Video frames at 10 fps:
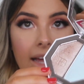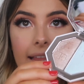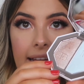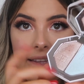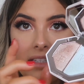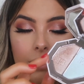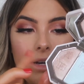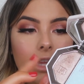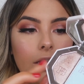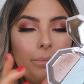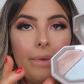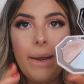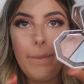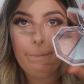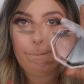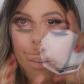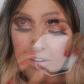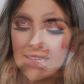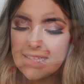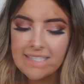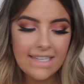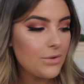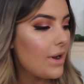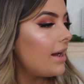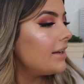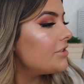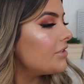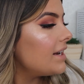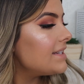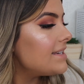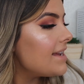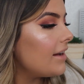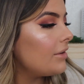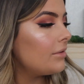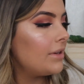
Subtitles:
I like this one a lot better. All right, let's get to our under eyes now.